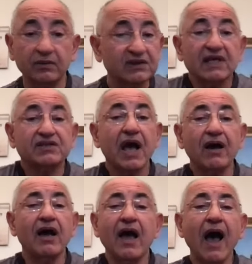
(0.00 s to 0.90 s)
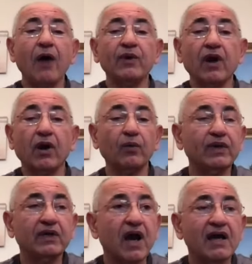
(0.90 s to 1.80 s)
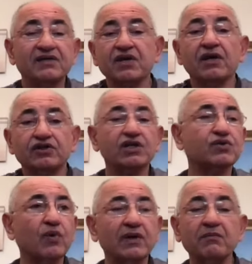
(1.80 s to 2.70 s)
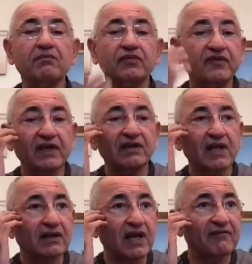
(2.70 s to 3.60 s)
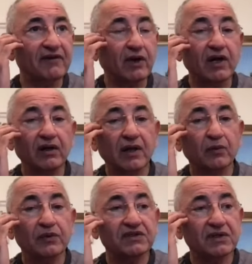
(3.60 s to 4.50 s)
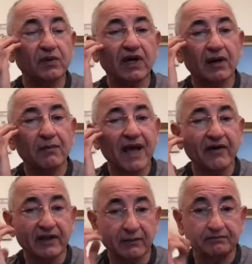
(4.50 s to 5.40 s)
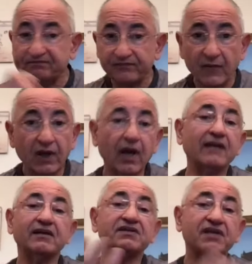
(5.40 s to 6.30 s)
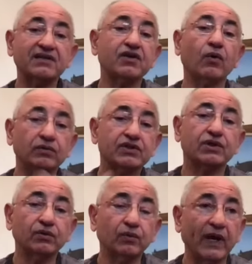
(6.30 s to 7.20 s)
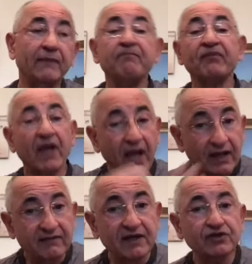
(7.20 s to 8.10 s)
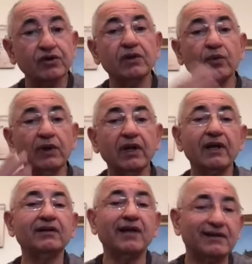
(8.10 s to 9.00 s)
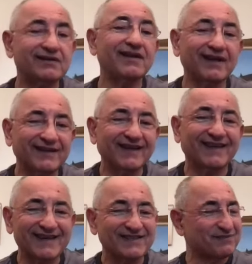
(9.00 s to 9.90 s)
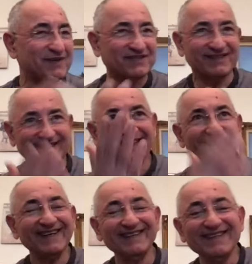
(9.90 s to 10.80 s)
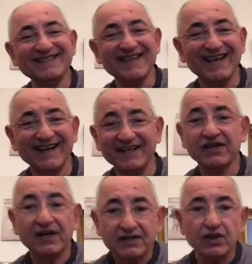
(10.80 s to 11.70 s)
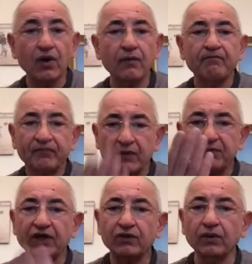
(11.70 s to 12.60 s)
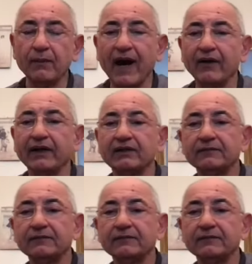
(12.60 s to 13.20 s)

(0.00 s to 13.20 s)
Because that's how we are. We guys just want to think that every girl that we see, we got to marry them. At least that's the old school way. And eventually we learn that's not the case, especially in this day and age. So be cool about it.